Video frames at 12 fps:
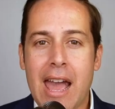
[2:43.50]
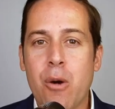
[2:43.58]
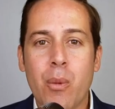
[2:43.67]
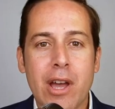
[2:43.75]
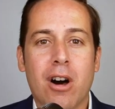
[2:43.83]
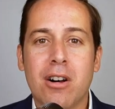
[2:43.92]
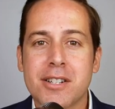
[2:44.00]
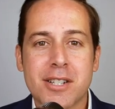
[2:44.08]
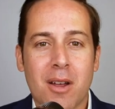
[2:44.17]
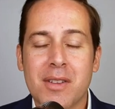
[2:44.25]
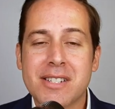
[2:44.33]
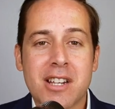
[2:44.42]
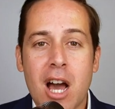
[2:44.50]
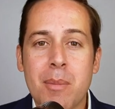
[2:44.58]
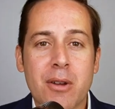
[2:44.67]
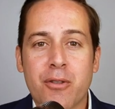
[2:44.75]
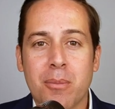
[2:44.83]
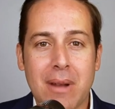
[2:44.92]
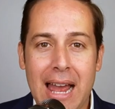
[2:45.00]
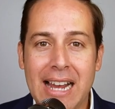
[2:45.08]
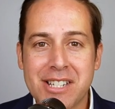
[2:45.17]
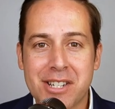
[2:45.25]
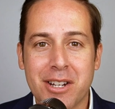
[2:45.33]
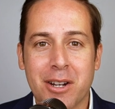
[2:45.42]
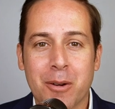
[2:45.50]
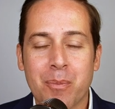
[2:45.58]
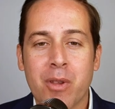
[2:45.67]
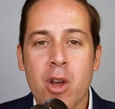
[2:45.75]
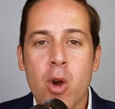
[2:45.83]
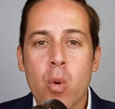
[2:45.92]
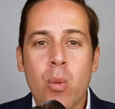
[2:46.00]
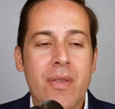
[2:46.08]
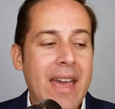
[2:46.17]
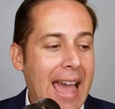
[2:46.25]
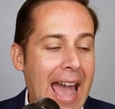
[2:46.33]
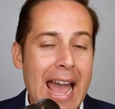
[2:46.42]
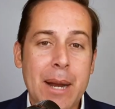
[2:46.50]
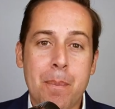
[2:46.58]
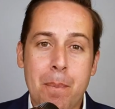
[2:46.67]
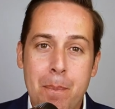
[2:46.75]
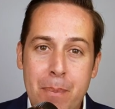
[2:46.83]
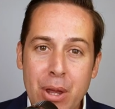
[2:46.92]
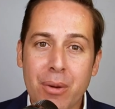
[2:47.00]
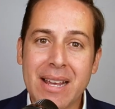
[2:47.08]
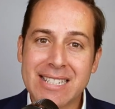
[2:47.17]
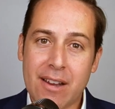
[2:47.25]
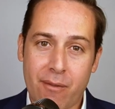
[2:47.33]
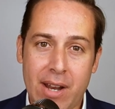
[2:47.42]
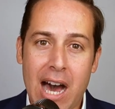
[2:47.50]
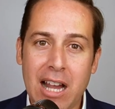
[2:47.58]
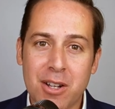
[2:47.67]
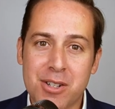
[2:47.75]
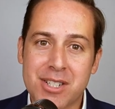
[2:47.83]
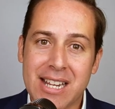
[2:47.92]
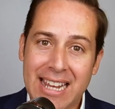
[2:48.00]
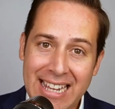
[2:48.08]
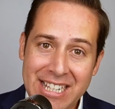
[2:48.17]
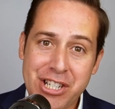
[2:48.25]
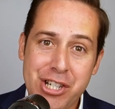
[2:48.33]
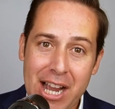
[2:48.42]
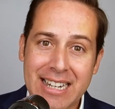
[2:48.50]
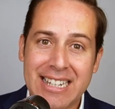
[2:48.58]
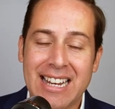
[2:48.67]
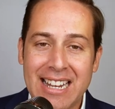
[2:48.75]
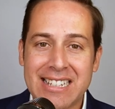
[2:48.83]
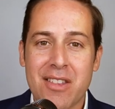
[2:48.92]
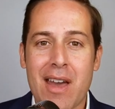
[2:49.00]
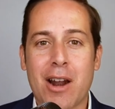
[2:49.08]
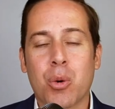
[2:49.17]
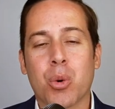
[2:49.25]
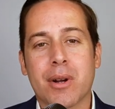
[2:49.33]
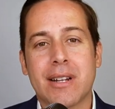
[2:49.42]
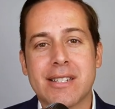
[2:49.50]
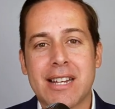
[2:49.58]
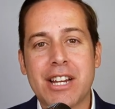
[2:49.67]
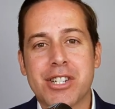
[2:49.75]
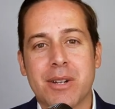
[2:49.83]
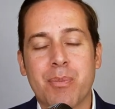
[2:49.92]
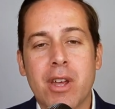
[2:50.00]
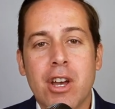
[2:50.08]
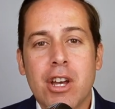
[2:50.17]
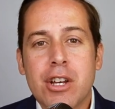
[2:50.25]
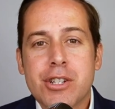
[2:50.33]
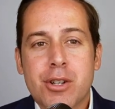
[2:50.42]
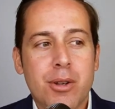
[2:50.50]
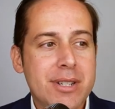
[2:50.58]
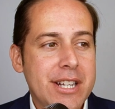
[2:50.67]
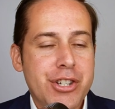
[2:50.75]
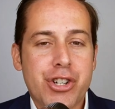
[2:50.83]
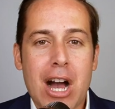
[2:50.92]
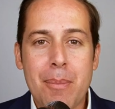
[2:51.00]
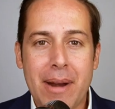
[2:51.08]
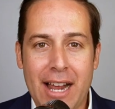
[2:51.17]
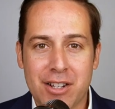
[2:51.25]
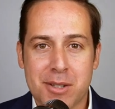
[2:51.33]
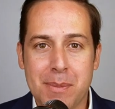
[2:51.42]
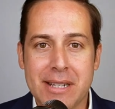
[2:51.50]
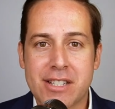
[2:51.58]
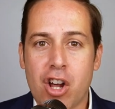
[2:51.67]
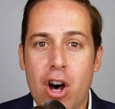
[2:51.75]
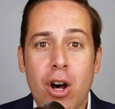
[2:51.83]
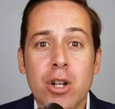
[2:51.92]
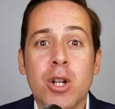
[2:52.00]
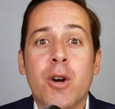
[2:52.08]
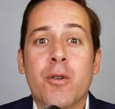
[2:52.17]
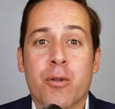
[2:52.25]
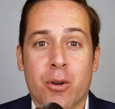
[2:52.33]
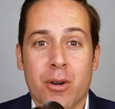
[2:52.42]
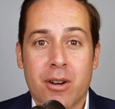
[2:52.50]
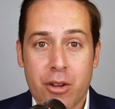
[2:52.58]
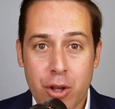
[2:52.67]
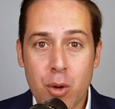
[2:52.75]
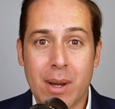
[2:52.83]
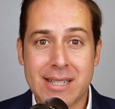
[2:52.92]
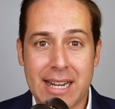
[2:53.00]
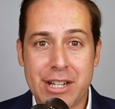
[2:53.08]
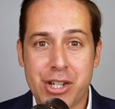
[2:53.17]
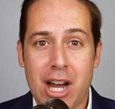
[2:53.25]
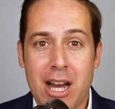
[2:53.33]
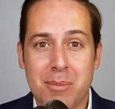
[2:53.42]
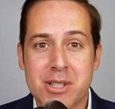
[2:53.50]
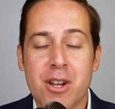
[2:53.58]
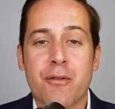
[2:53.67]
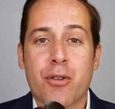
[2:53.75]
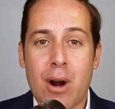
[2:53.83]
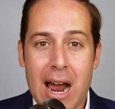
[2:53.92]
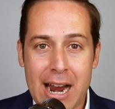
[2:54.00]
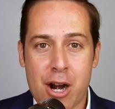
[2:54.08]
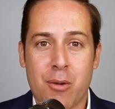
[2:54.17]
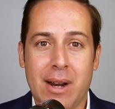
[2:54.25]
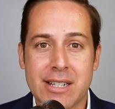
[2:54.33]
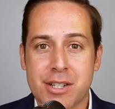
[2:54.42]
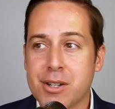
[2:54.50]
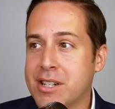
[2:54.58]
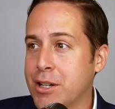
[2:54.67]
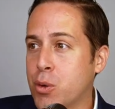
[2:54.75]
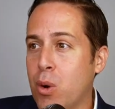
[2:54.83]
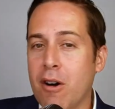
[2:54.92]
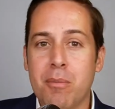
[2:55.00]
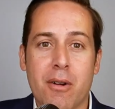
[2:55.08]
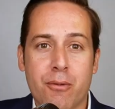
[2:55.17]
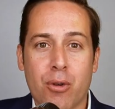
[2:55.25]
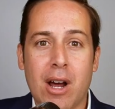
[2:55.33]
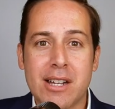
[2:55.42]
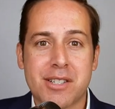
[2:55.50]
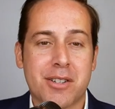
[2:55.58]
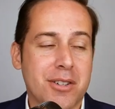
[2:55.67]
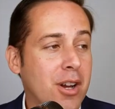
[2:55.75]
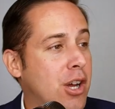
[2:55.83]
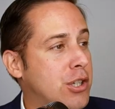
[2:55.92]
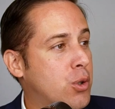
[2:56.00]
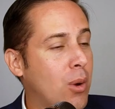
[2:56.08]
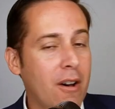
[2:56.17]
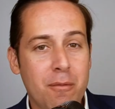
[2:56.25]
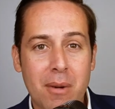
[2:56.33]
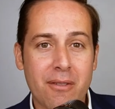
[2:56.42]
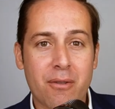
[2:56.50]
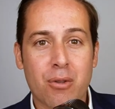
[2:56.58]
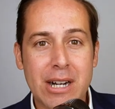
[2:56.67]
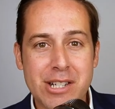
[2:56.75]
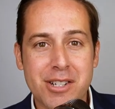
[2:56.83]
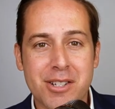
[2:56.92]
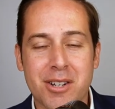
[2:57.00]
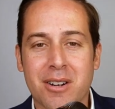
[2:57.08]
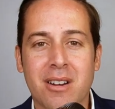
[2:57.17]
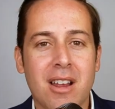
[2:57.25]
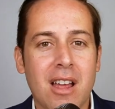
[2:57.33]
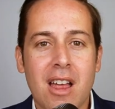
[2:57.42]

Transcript: And we all saw this coming from last year when they had billions of dollars injected into that organization. So you see job announcements all over USA Jobs for IRS. You see 12-month roster, 12-month register.